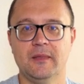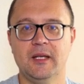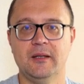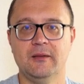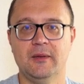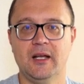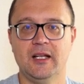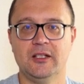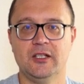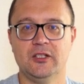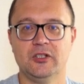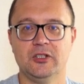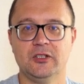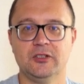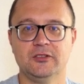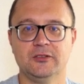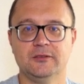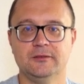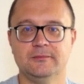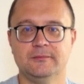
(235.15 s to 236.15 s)

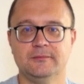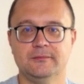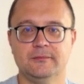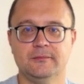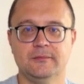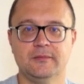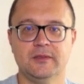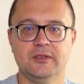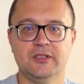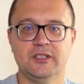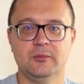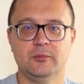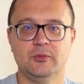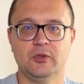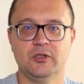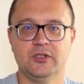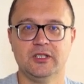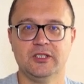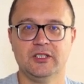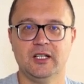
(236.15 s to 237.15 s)
advantages
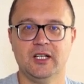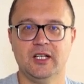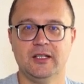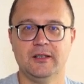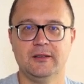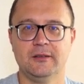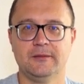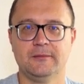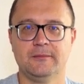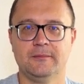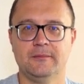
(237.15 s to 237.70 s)
simpler design,